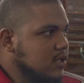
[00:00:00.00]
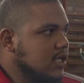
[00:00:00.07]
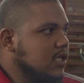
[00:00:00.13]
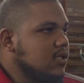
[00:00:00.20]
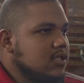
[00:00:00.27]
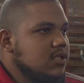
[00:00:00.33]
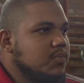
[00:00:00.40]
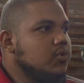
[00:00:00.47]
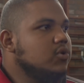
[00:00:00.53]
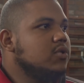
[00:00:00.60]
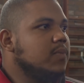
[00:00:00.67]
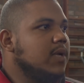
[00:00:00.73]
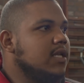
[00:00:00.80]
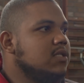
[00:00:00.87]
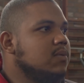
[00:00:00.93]
at the
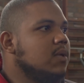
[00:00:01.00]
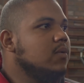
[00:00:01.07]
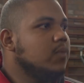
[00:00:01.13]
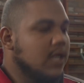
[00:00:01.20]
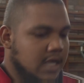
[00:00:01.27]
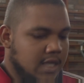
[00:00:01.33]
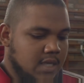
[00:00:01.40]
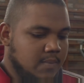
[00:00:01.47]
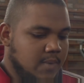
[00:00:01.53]
sports management, we learn